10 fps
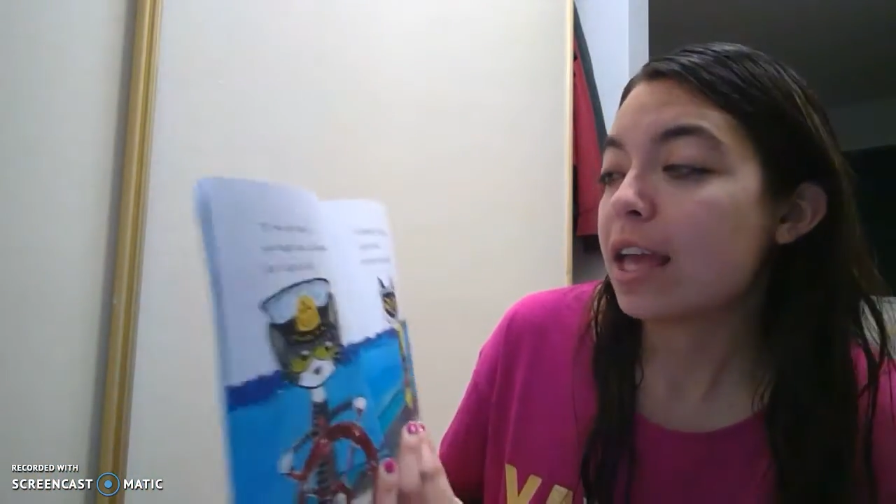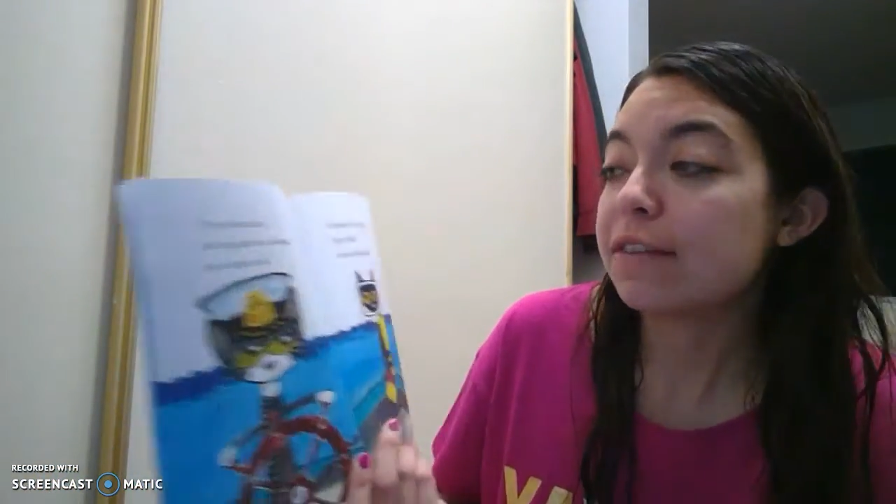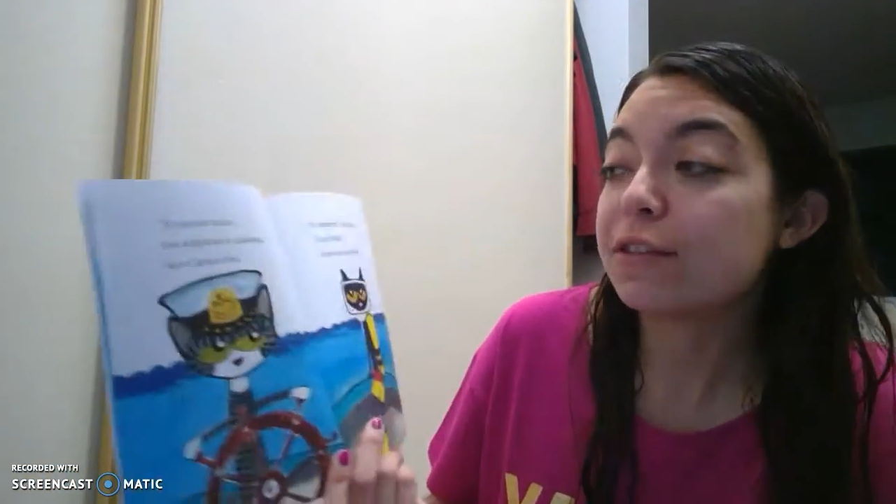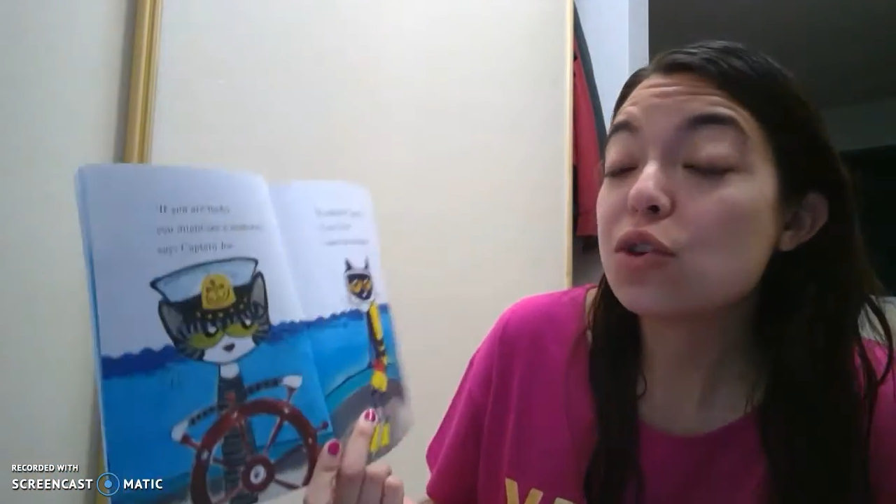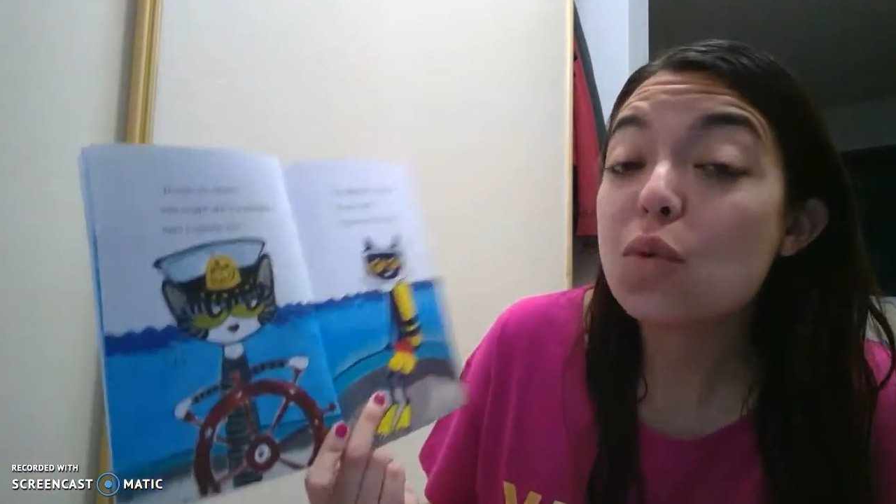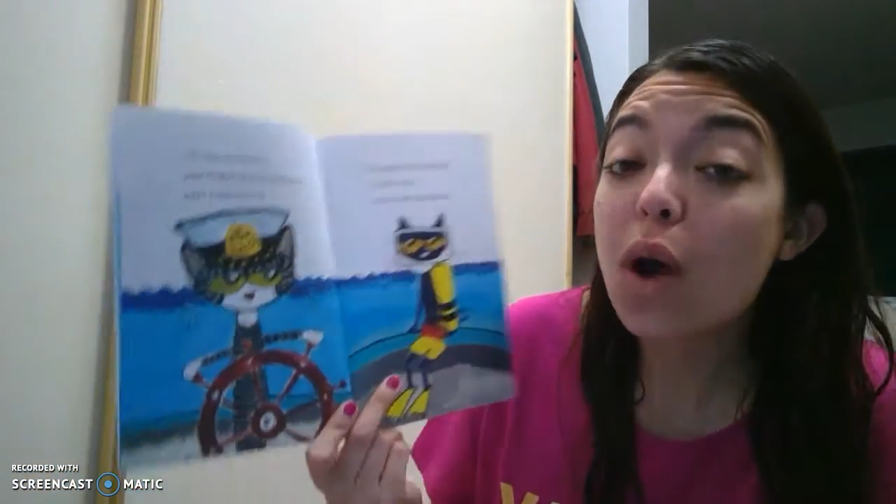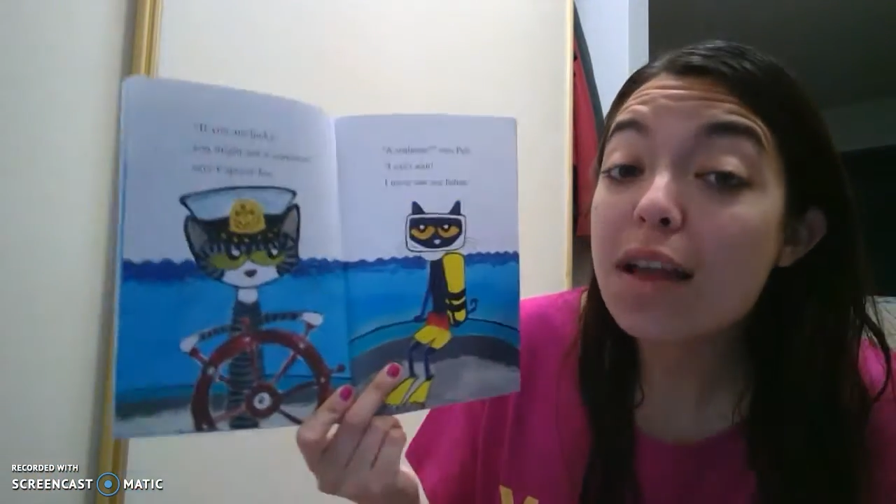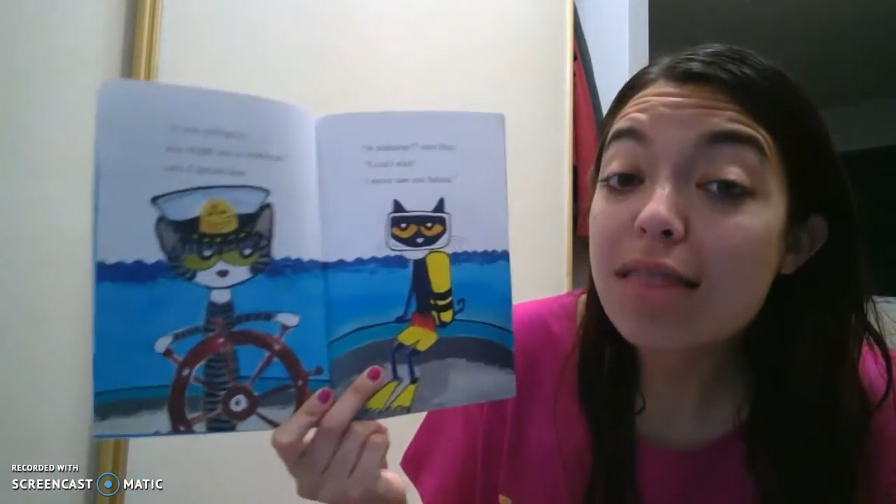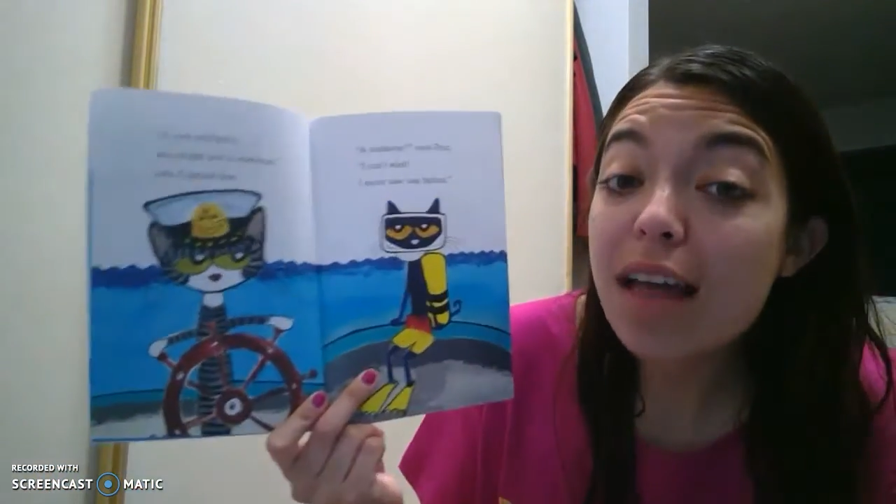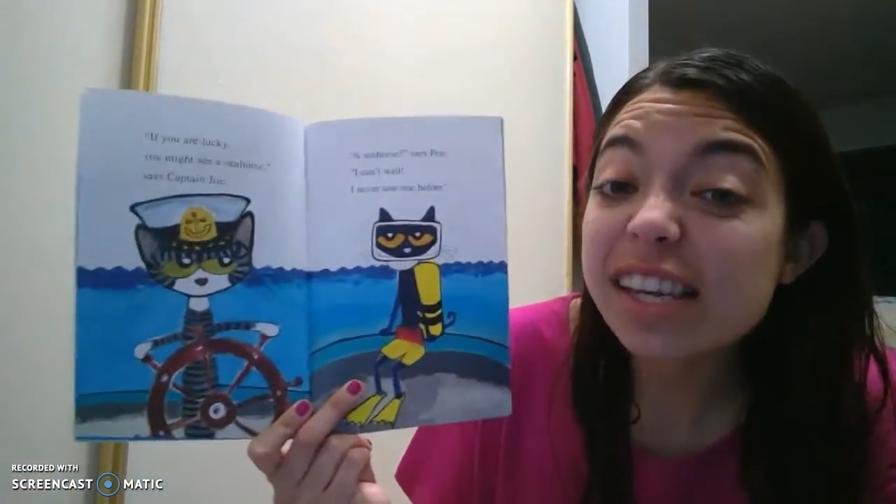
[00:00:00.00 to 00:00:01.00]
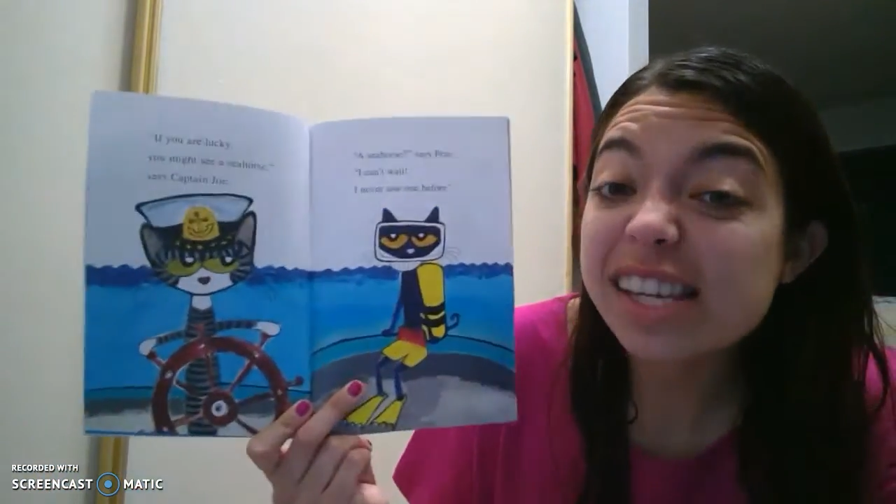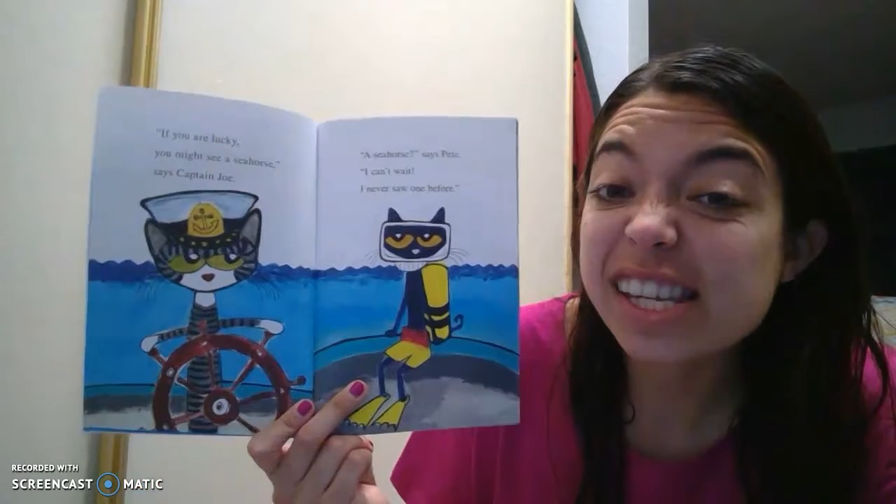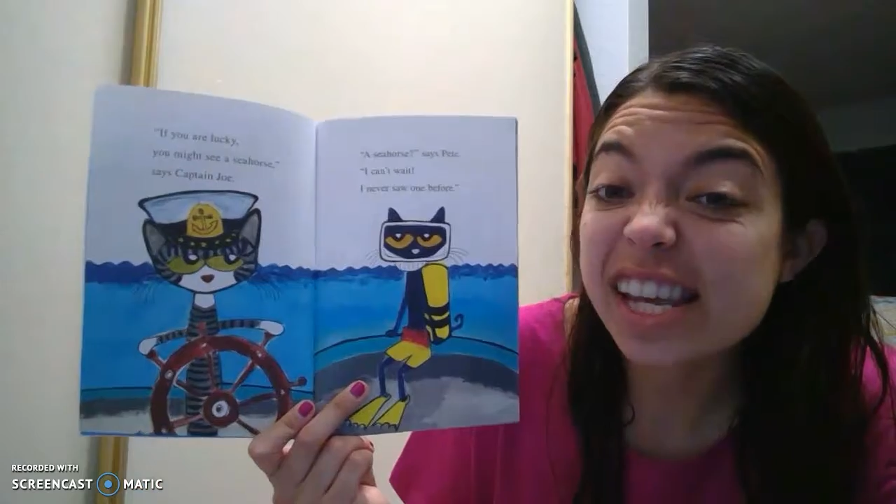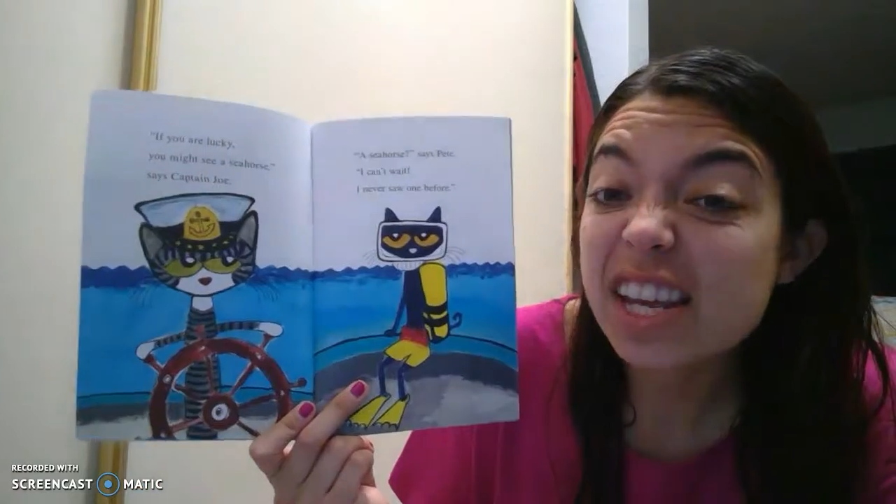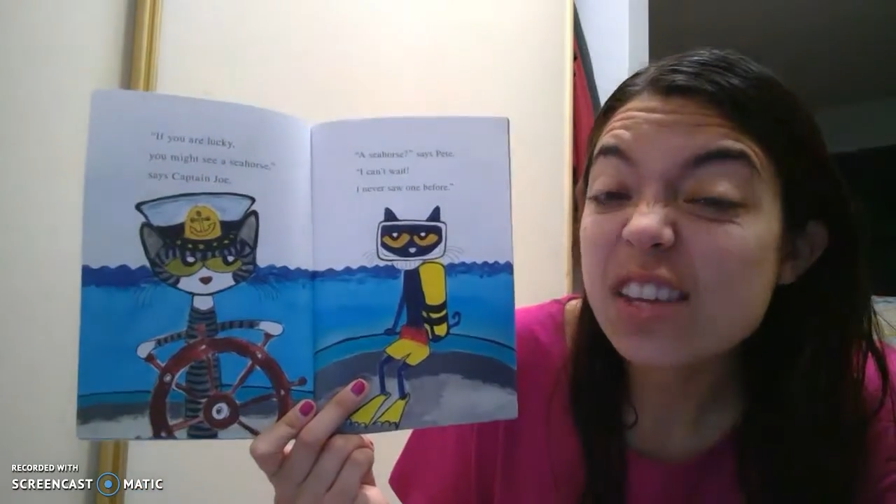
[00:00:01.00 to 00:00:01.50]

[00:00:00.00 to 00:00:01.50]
If you are lucky,